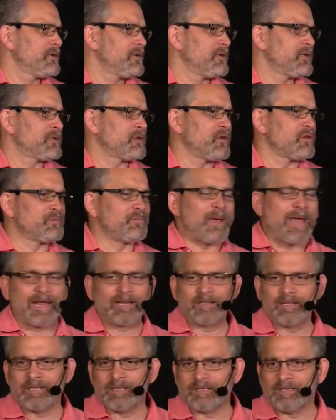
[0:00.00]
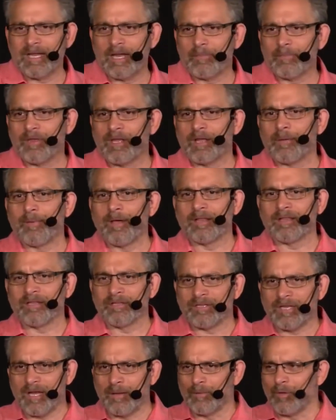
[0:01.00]
This goes back to the same thing about the
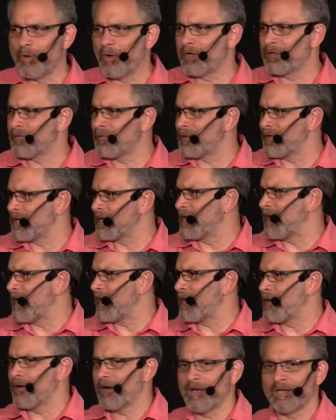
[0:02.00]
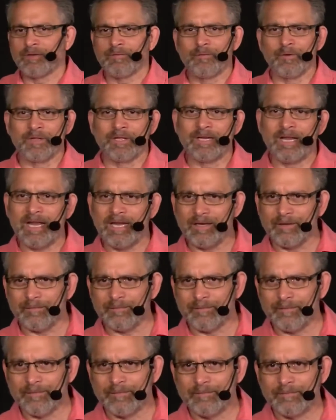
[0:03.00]
same laws for the ger as for the
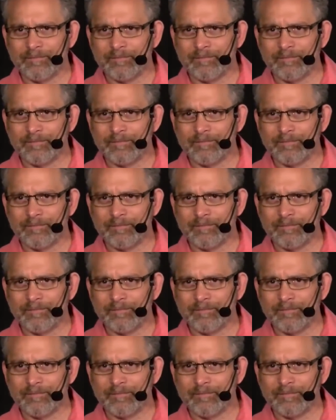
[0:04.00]
native.